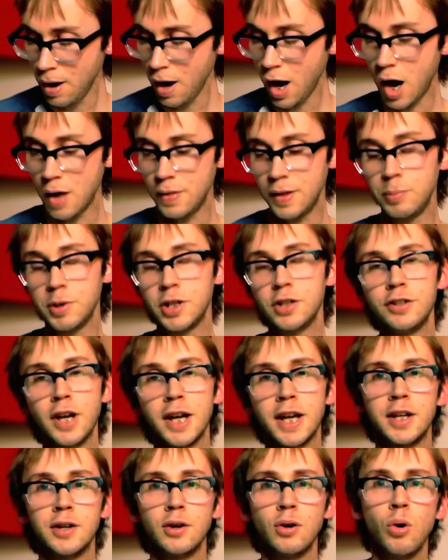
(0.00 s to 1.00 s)
And then we can
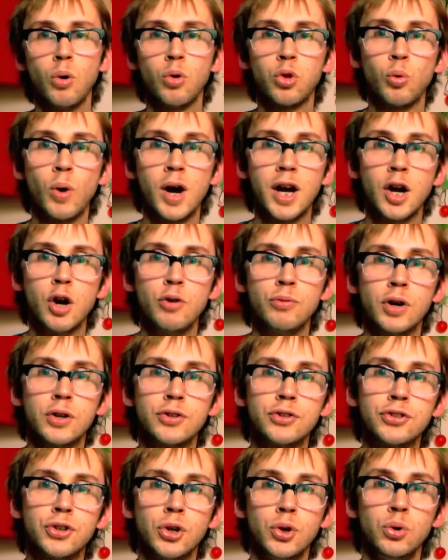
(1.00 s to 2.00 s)
take it all the way over
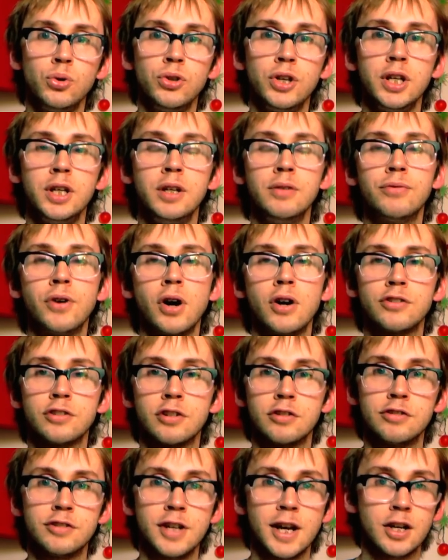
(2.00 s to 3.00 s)
to the
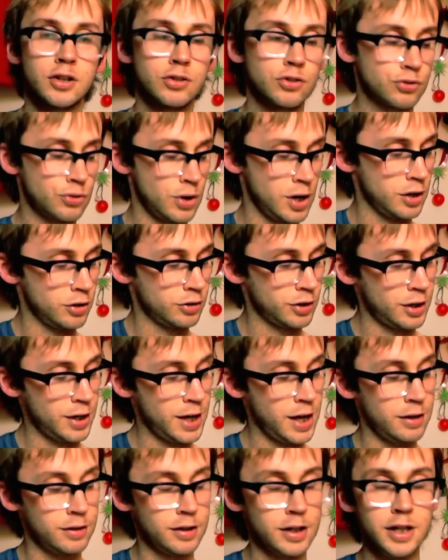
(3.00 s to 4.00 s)
1st and 2nd strings, and
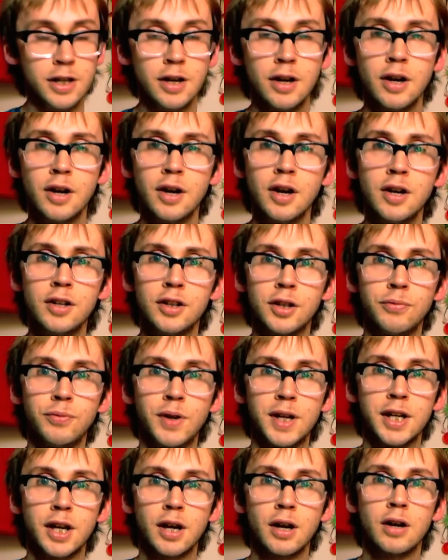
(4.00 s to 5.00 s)
here the
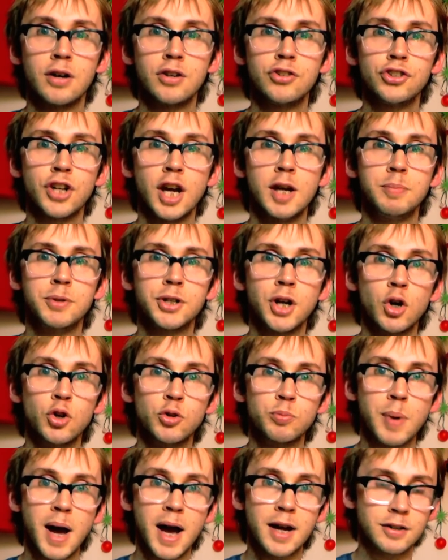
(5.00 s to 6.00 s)
finger shape
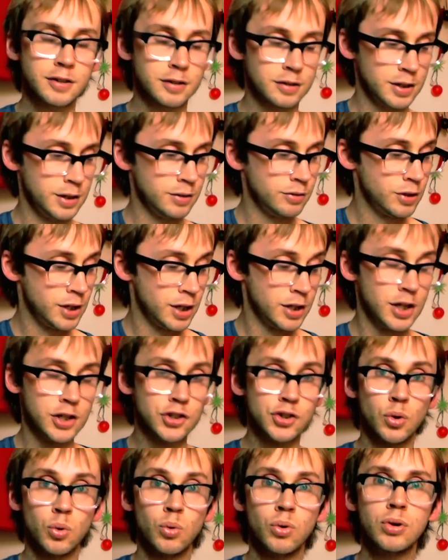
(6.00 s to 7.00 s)
goes back to the
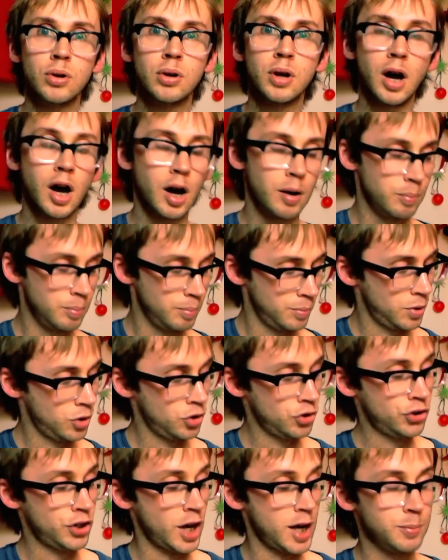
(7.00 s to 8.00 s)
initial
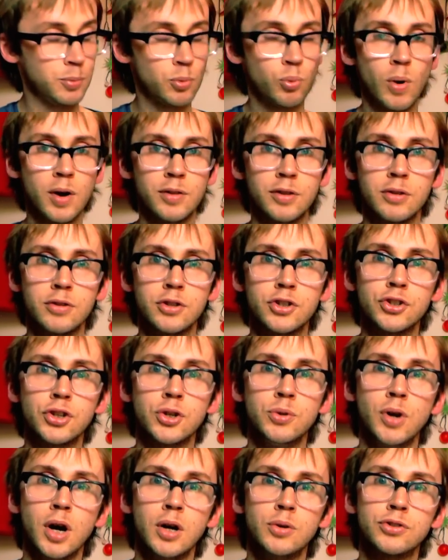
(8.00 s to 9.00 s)
shape where the
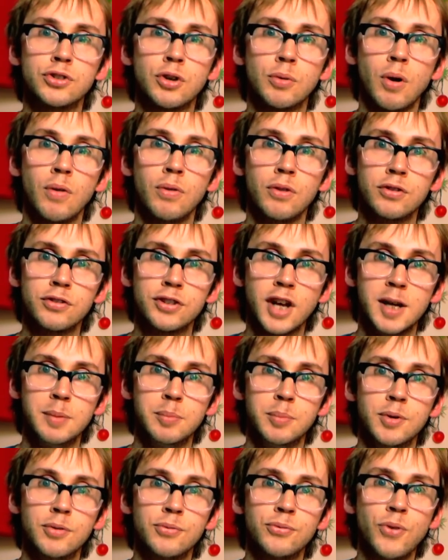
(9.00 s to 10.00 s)
2 notes are on the
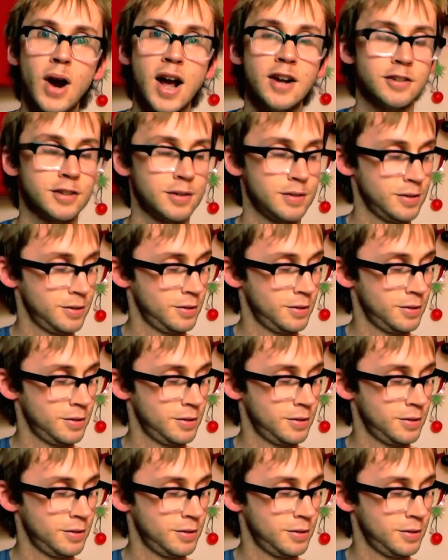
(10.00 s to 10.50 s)
same fret.